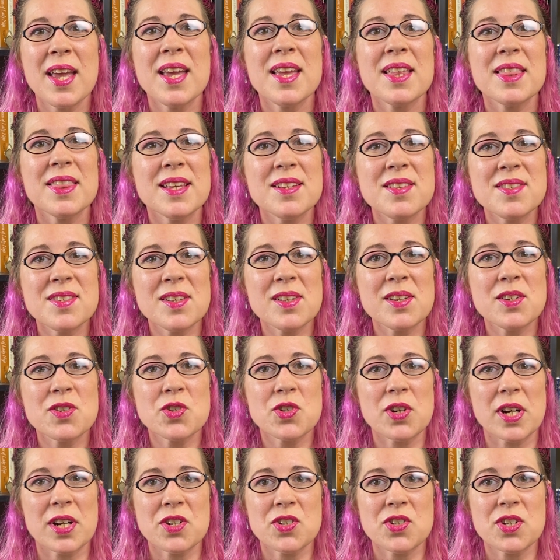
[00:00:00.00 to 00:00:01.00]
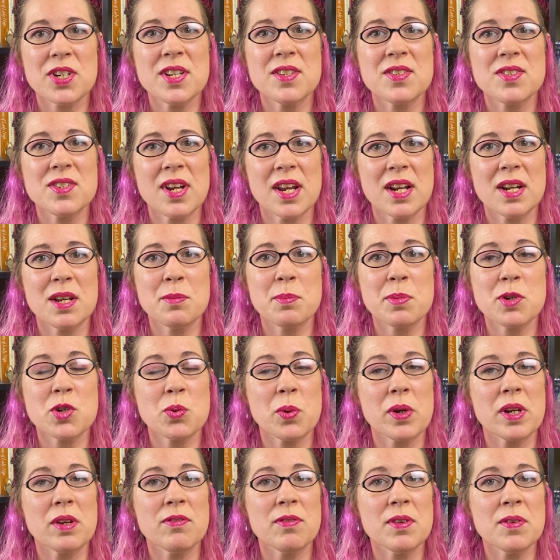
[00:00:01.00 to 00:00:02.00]
This illustration is dated
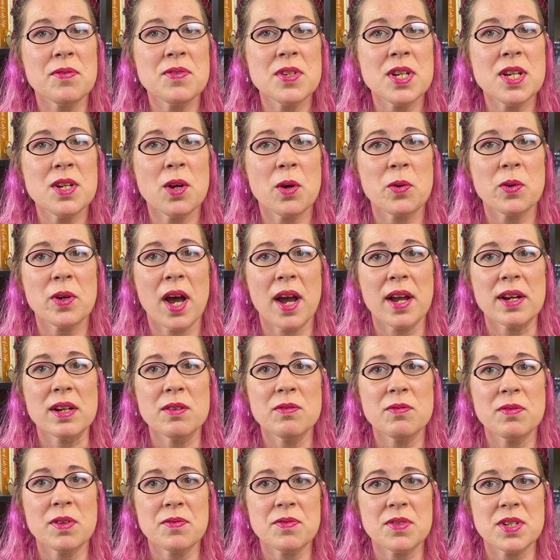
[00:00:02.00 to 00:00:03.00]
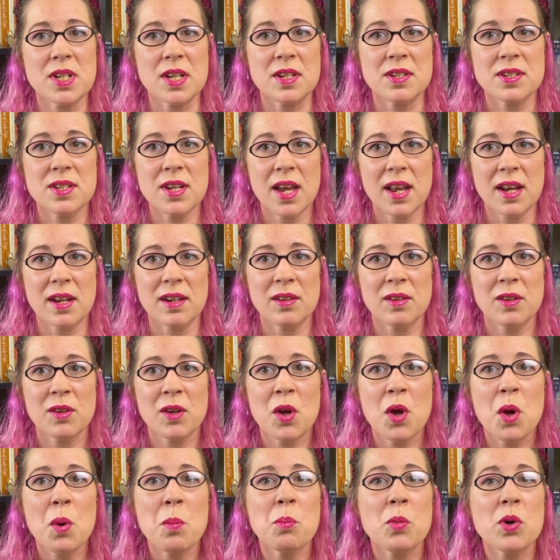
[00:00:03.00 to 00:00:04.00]
between 1509 and 1510,
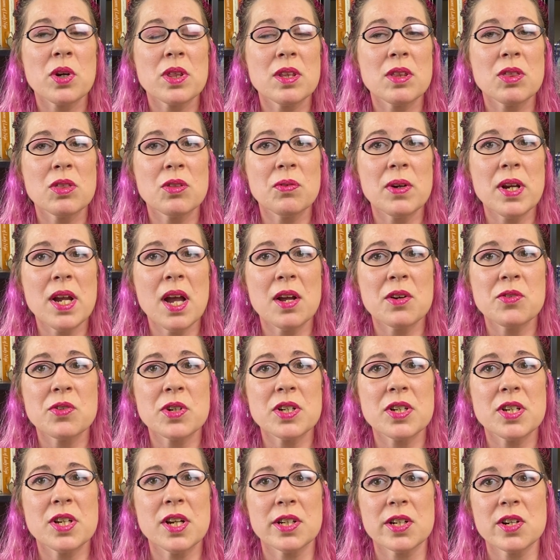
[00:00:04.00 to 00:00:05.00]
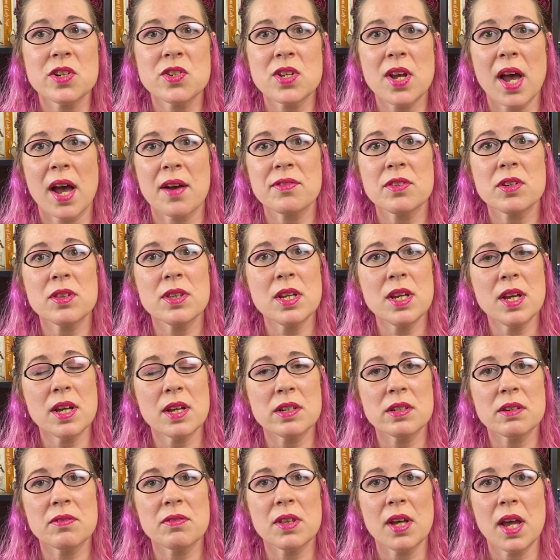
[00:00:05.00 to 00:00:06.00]
more than 300 years after the
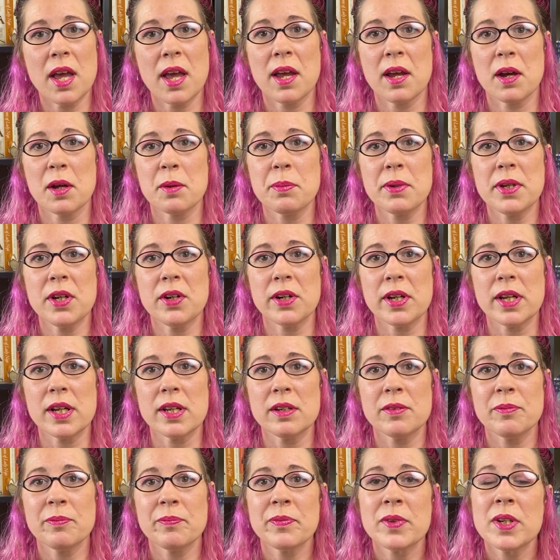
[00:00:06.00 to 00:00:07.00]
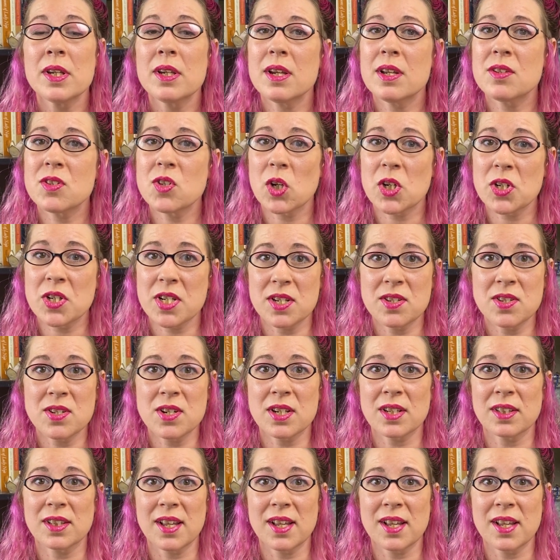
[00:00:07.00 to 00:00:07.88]
end of the Heian period, its artistic